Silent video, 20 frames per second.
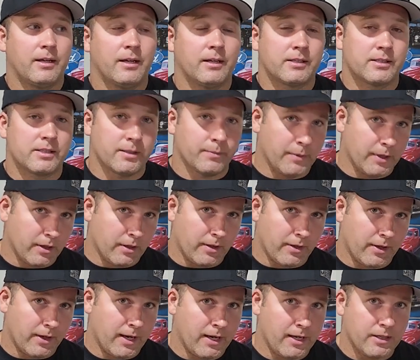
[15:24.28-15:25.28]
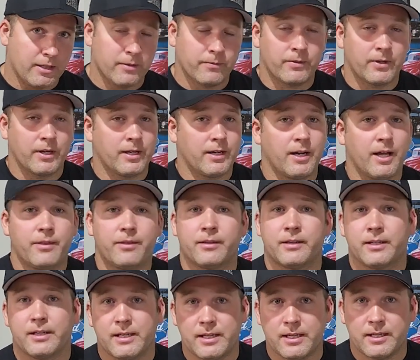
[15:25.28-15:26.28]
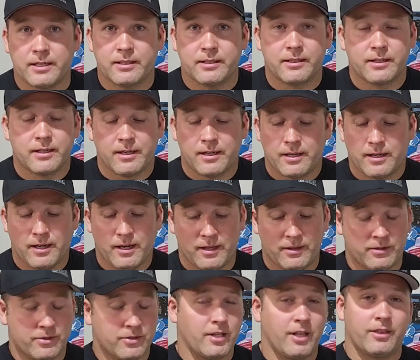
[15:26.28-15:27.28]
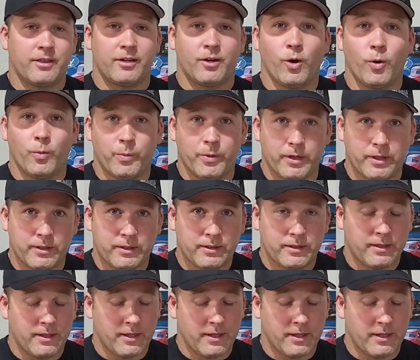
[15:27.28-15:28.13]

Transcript: it's the middle of the night, you've got nothing to eat, and there's nothing open.